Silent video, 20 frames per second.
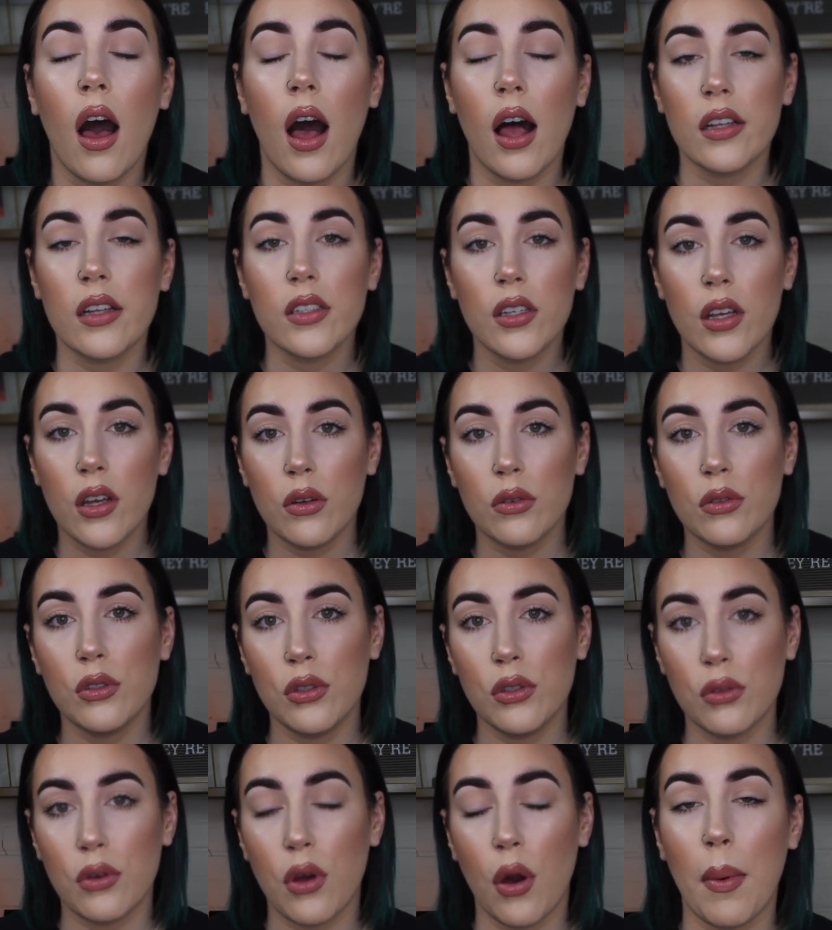Also,
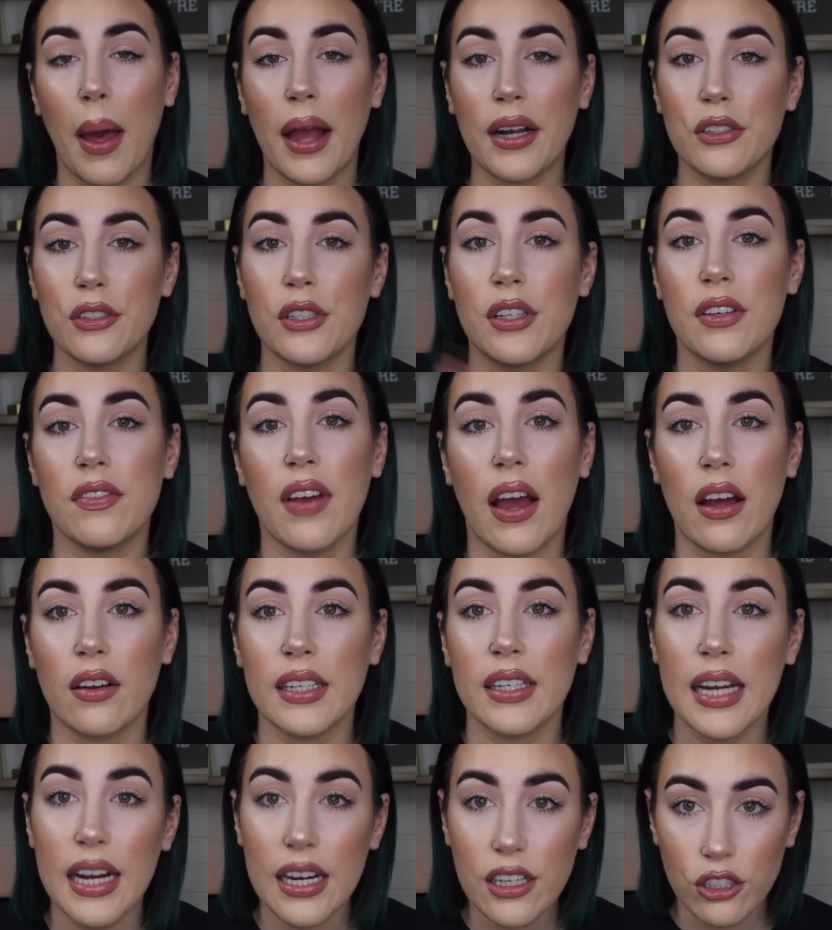to go back to the
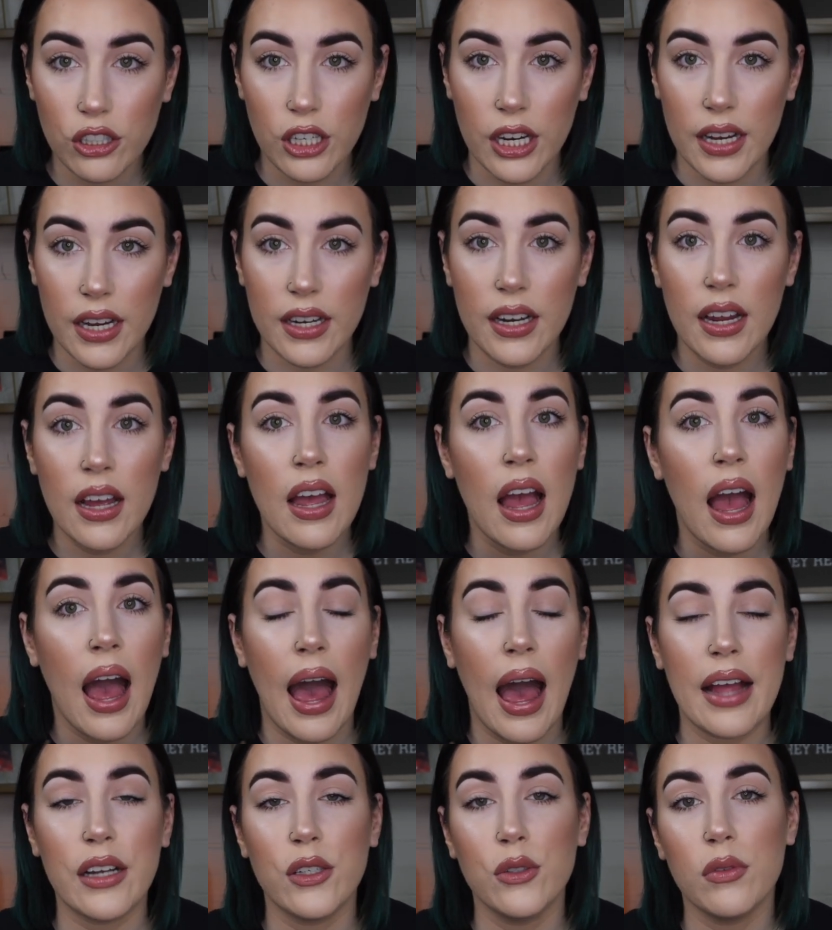foundation,
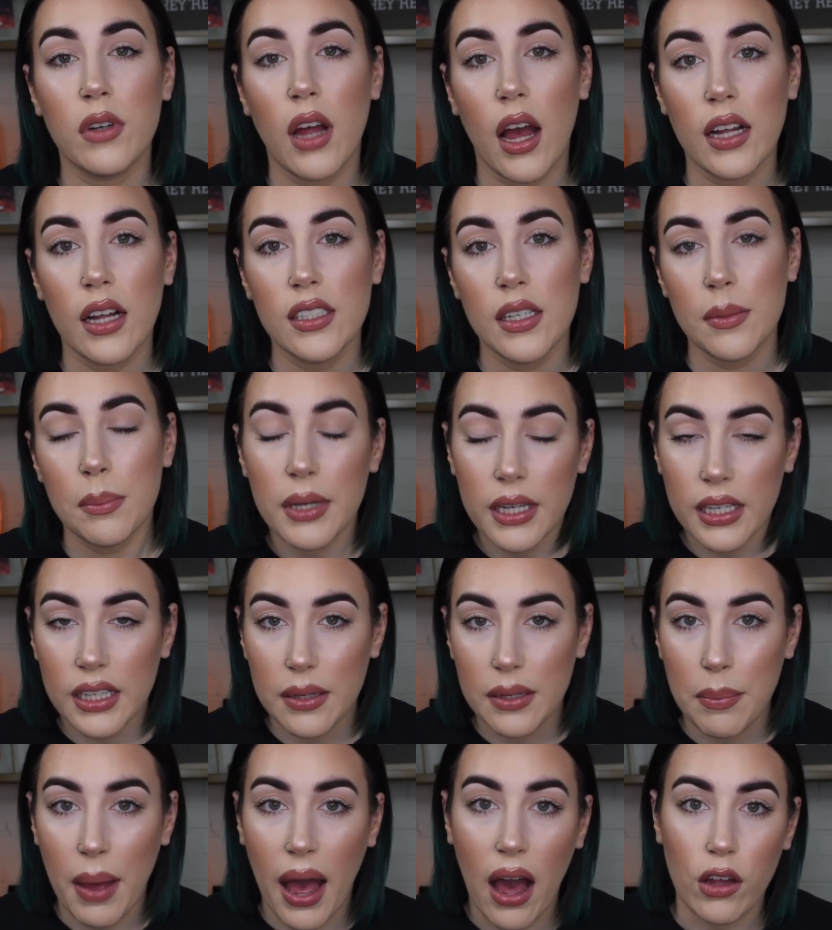I do not
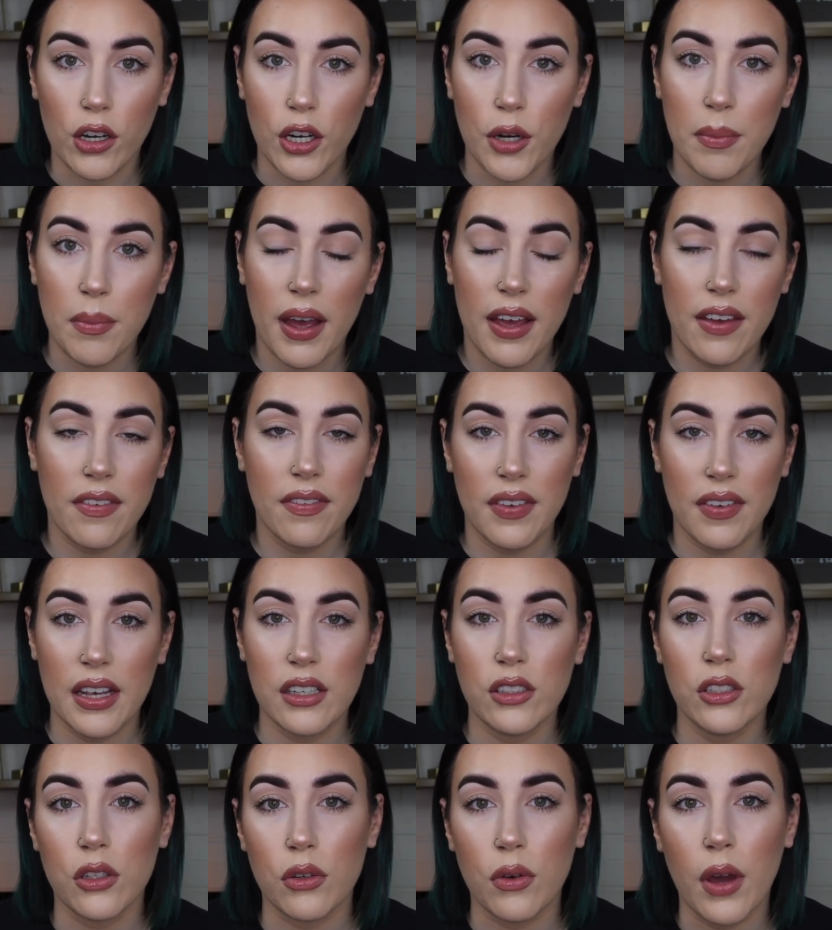typically powder my
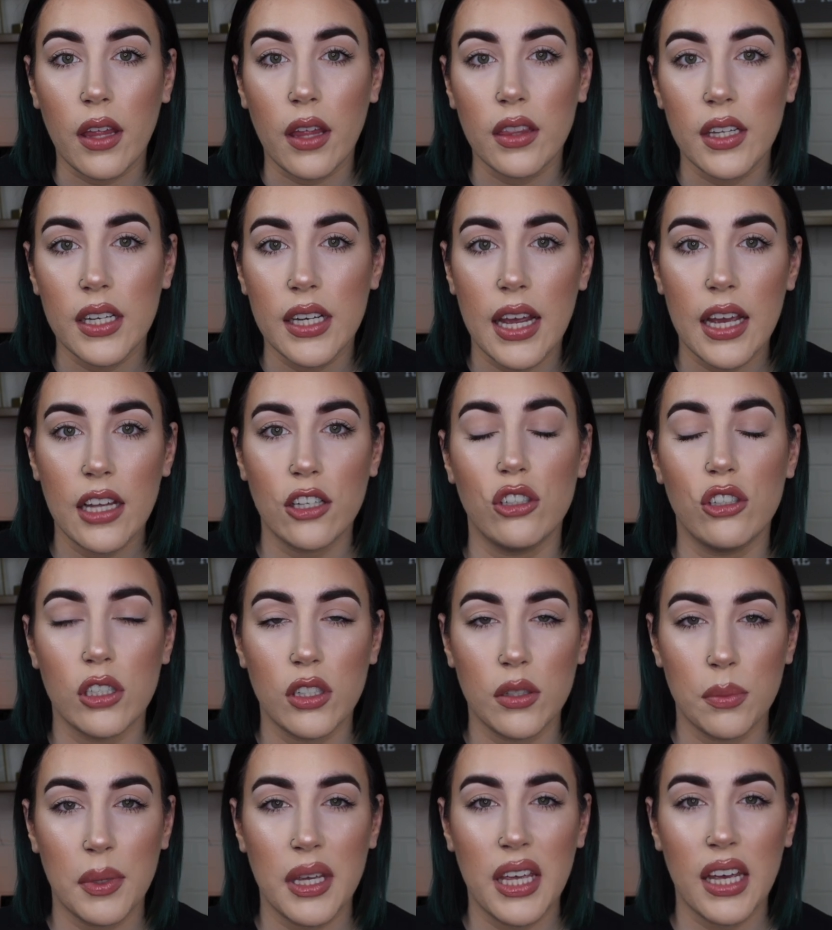face throughout the day
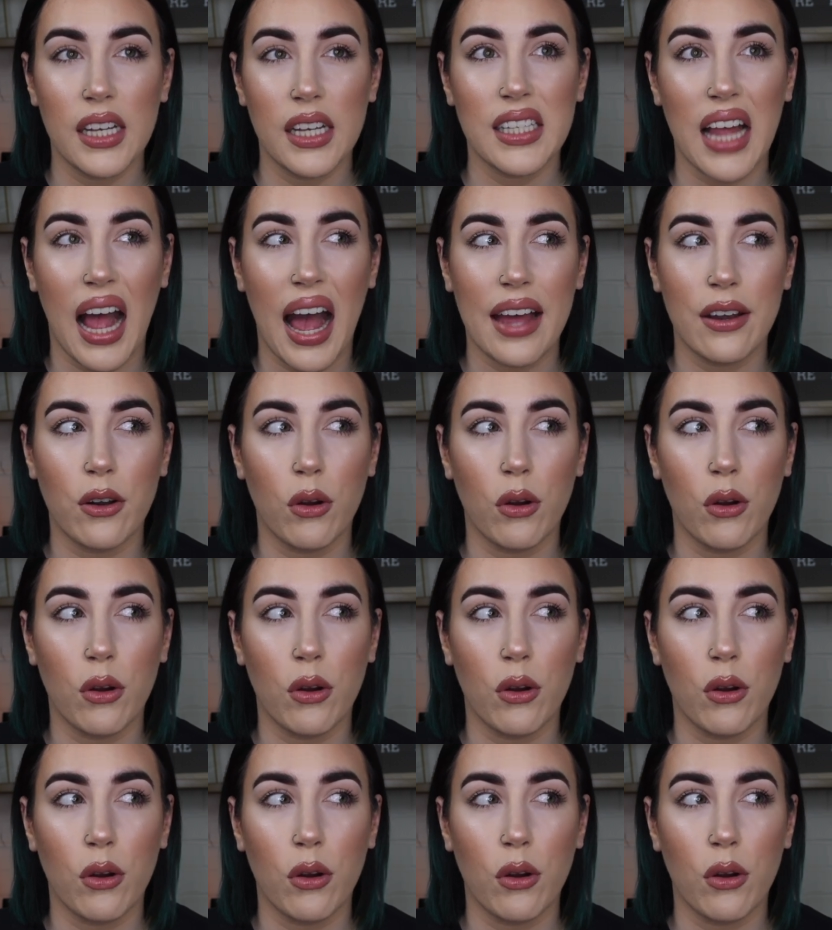just because